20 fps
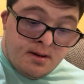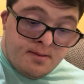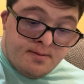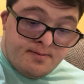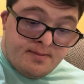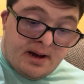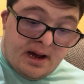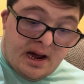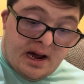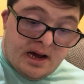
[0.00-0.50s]

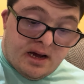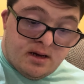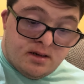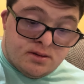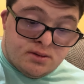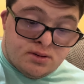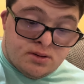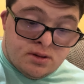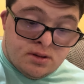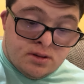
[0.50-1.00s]

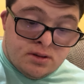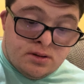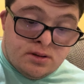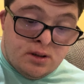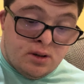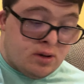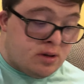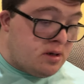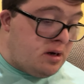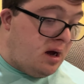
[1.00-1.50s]
Mash,
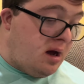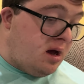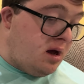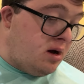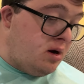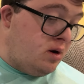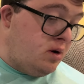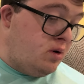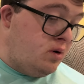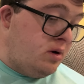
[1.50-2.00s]
to
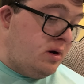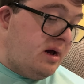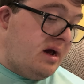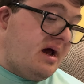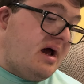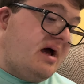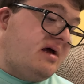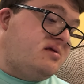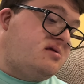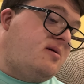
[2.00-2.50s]
go
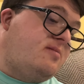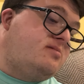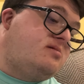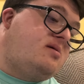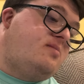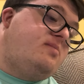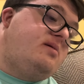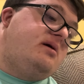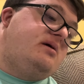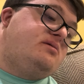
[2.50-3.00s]
at
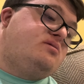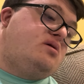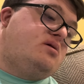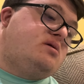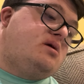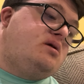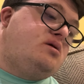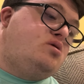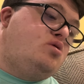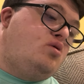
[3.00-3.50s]
WWE
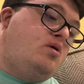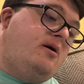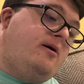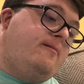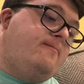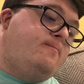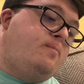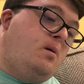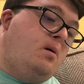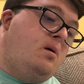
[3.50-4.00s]

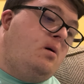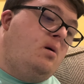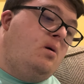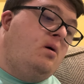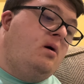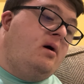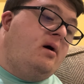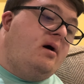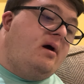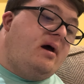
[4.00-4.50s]

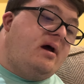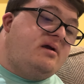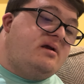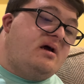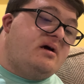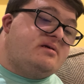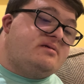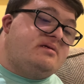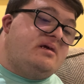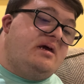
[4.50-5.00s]
2024
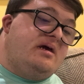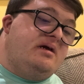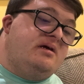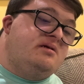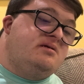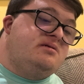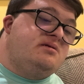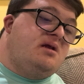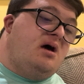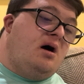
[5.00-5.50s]
NXT
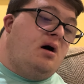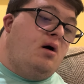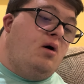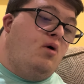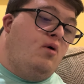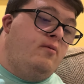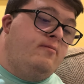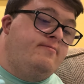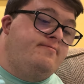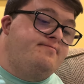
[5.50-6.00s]

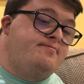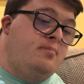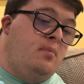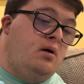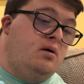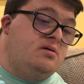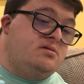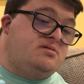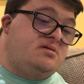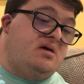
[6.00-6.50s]
No
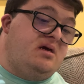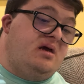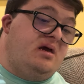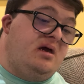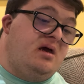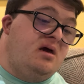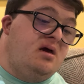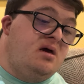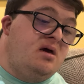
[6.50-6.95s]
Mercy